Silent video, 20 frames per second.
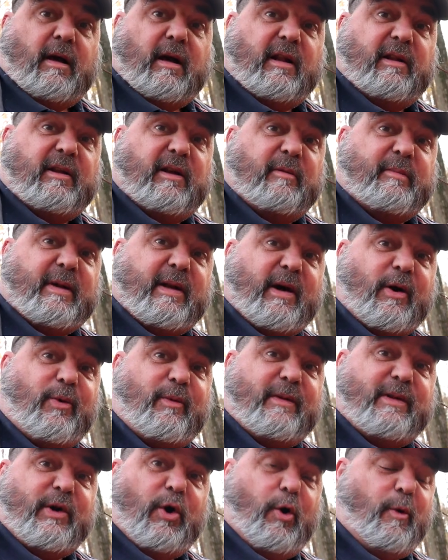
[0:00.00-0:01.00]
A little bit
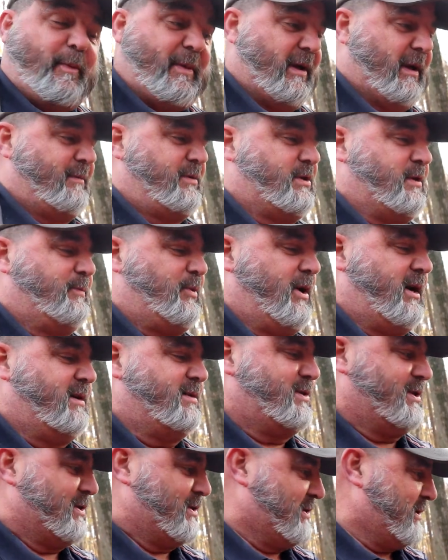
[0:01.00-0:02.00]
out in the open. I'm
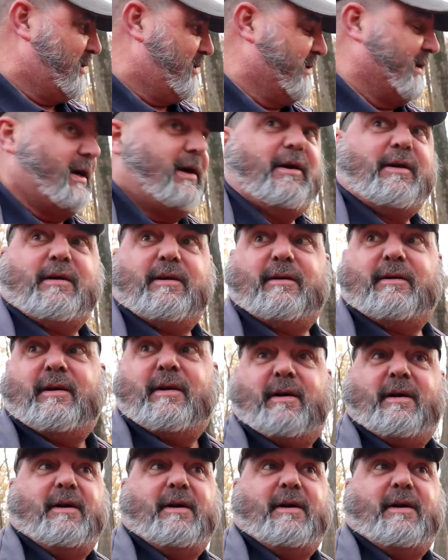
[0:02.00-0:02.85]
surprised it's still there.